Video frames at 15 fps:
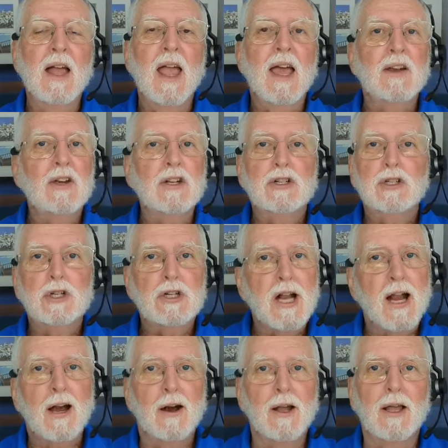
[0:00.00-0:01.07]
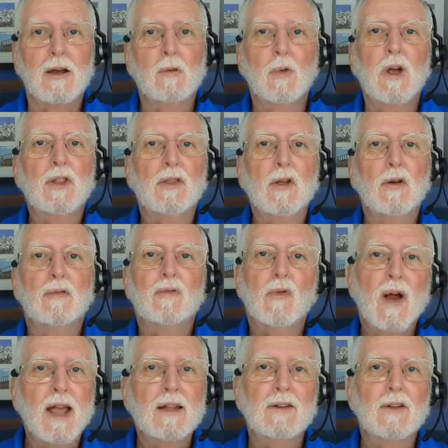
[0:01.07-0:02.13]
and to share it with your
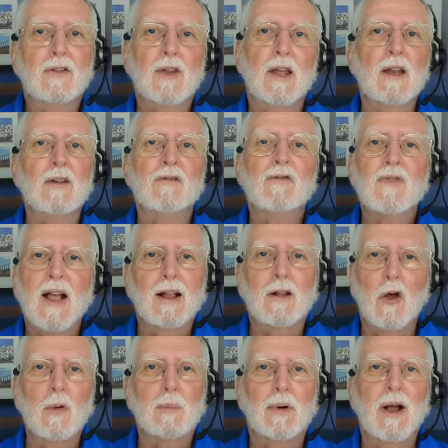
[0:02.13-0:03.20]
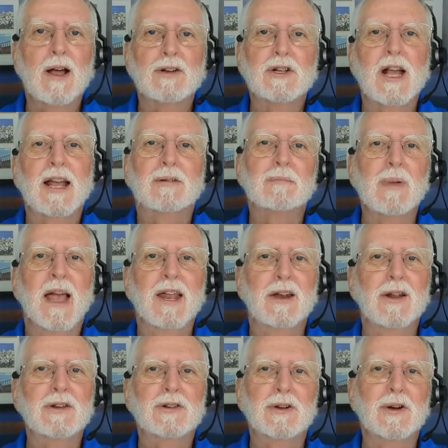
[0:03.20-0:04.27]
friends and fellow project
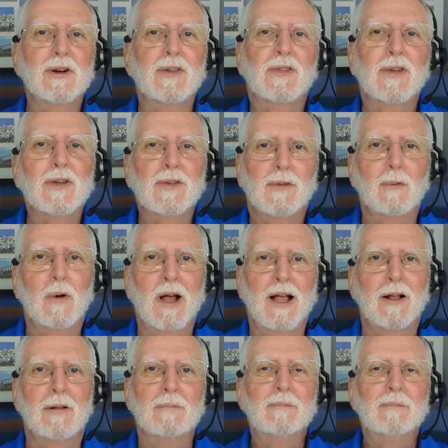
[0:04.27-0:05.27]
managers as well.